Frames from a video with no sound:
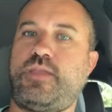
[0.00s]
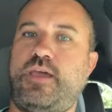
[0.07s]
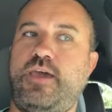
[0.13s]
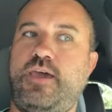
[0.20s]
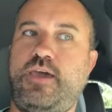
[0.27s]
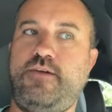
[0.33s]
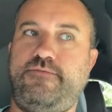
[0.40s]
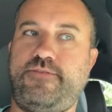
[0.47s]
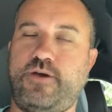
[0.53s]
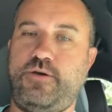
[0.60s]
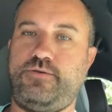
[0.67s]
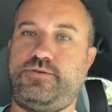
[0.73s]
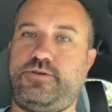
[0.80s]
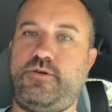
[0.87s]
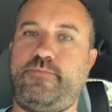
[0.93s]
Hey
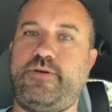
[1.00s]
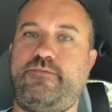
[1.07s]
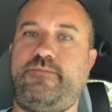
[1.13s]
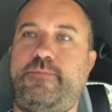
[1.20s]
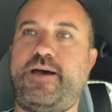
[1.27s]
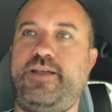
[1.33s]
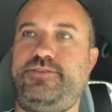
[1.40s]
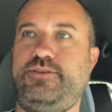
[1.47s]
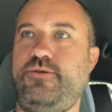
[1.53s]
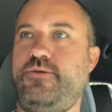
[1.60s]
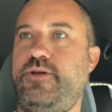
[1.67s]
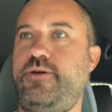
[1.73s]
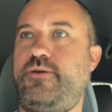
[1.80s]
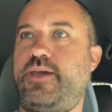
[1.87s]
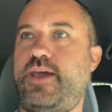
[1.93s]
folks, hope everybody's
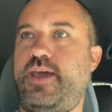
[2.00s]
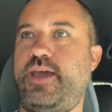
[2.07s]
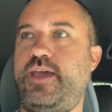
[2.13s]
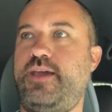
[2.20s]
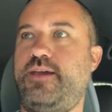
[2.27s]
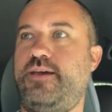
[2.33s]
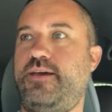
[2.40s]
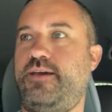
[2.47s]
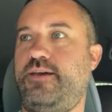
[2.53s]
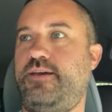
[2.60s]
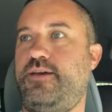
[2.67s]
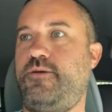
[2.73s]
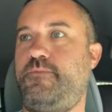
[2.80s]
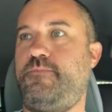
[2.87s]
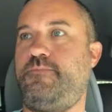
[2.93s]
doing okay.
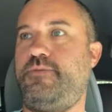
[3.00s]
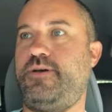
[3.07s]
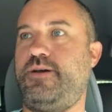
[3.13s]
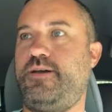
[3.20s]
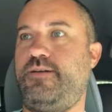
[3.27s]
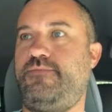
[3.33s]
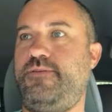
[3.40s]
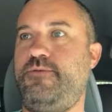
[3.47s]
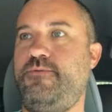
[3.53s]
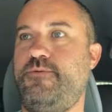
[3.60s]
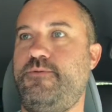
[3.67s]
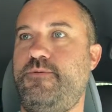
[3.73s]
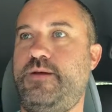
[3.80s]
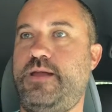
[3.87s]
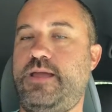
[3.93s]
Hope if you
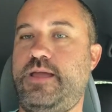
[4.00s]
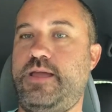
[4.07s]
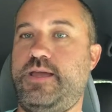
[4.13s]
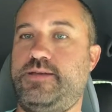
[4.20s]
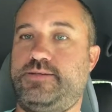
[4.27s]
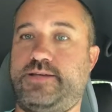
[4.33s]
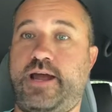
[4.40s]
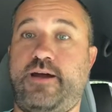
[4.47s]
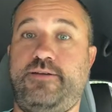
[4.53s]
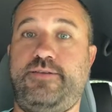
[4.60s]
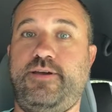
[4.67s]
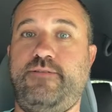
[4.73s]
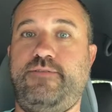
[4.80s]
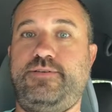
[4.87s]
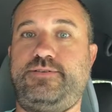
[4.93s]
were south
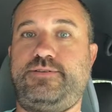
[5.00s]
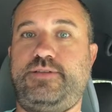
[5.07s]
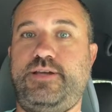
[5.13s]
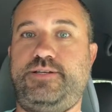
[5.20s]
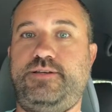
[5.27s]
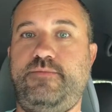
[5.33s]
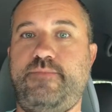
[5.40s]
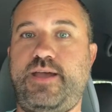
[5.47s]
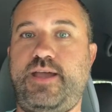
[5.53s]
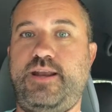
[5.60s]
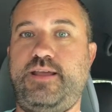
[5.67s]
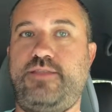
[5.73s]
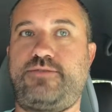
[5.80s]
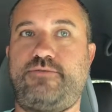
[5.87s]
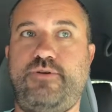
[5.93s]
of us that you made
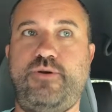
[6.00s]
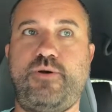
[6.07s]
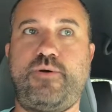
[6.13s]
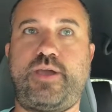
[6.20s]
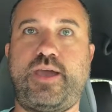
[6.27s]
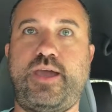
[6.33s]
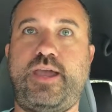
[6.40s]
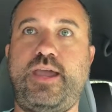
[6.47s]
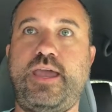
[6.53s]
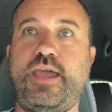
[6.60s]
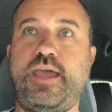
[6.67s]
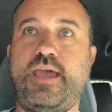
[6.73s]
it through okay.